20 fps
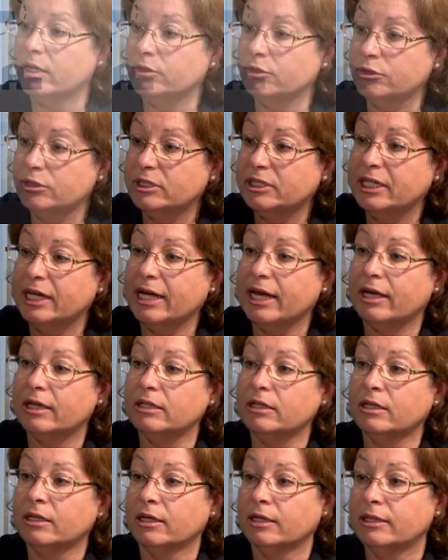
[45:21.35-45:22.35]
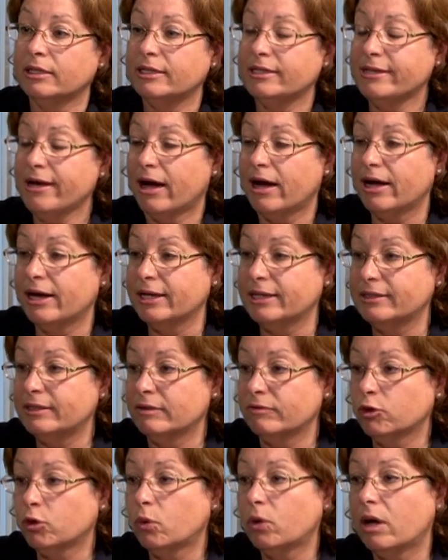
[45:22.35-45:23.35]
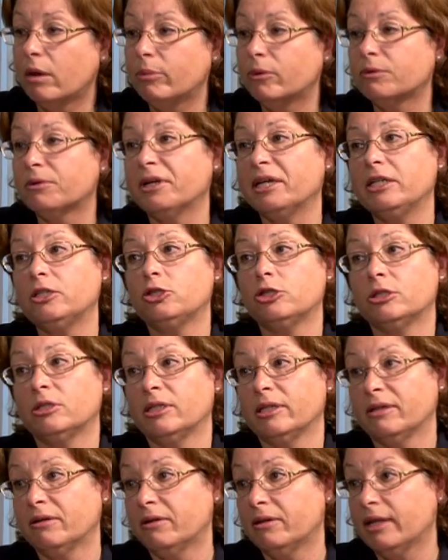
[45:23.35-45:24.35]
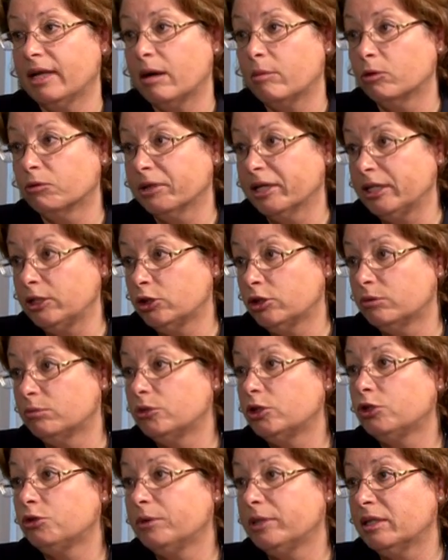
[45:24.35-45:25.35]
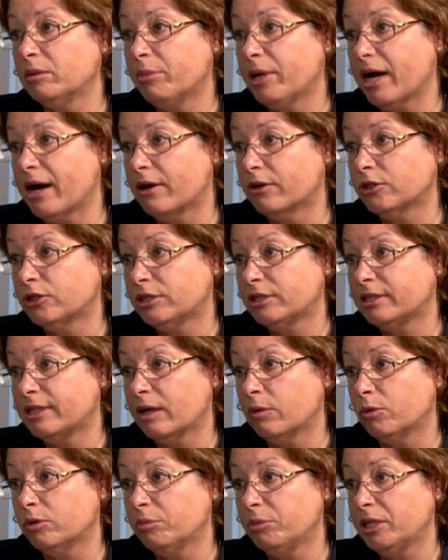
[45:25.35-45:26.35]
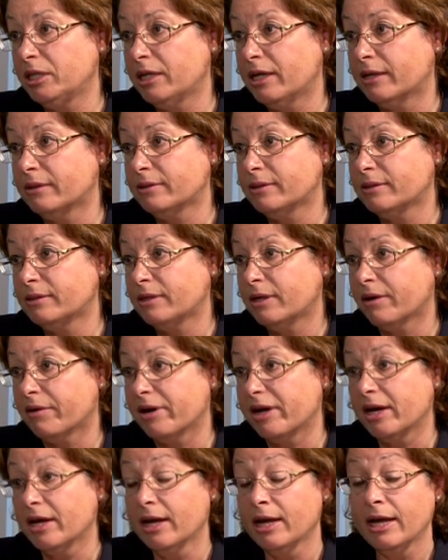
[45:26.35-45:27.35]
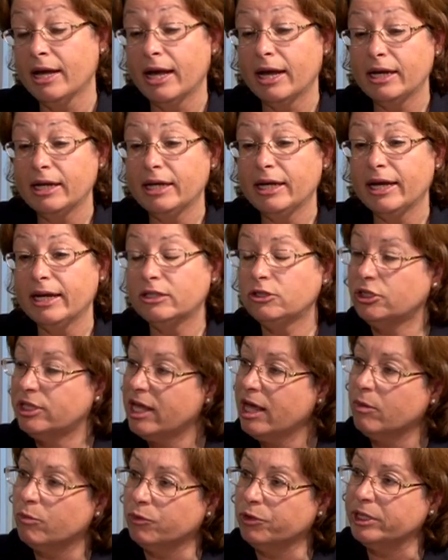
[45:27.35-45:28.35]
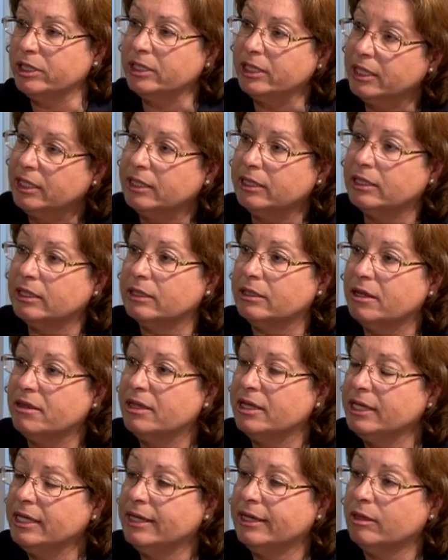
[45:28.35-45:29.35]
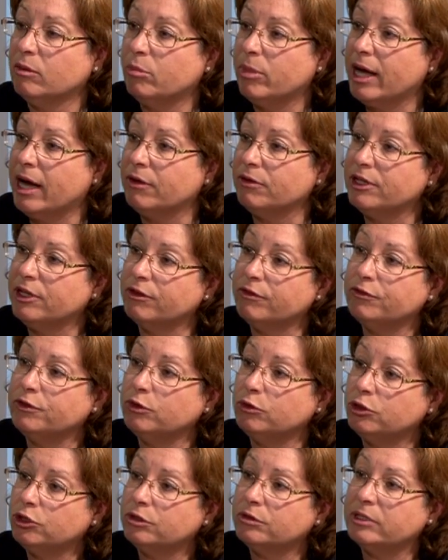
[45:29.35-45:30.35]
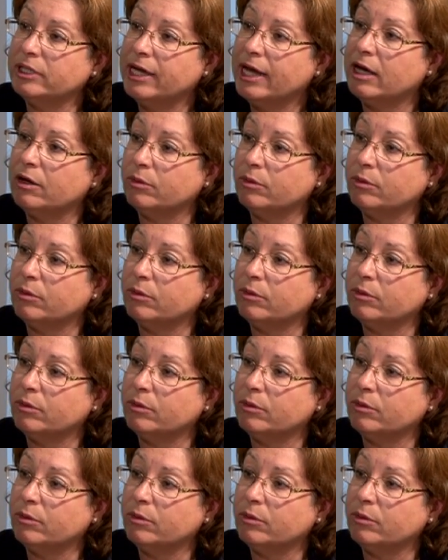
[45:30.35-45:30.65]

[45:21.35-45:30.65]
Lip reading: understand the ties of cooperation and collaboration between the parishes that would be necessary, and engage them really in thinking about their future and how